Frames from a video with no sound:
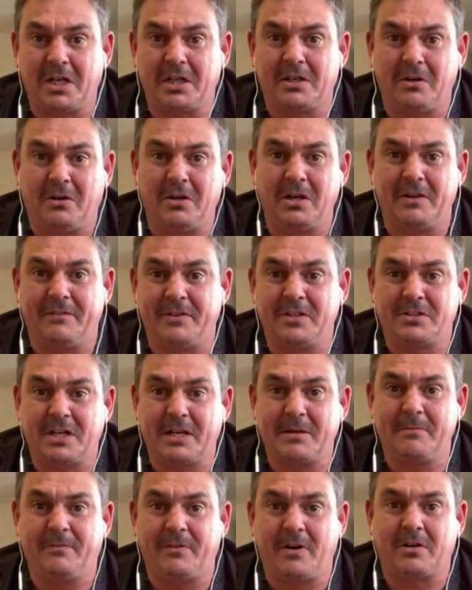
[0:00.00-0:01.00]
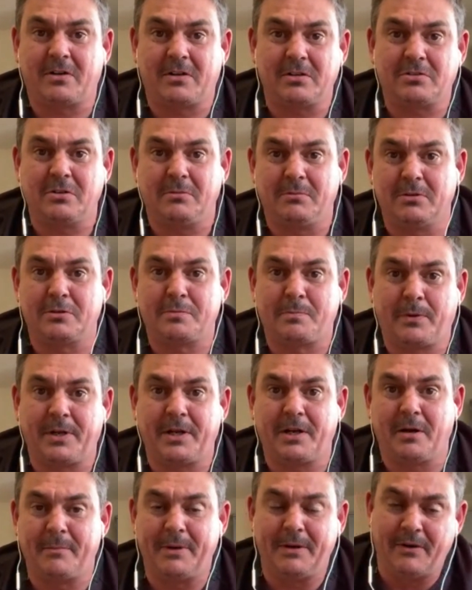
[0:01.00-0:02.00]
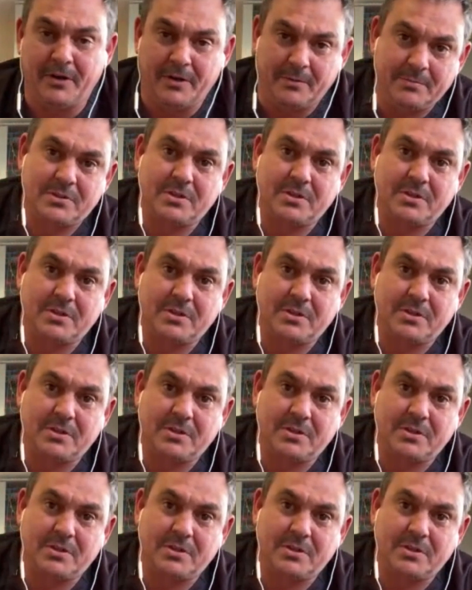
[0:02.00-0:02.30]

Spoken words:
I don't even drink vodka. Someone's put it on my room.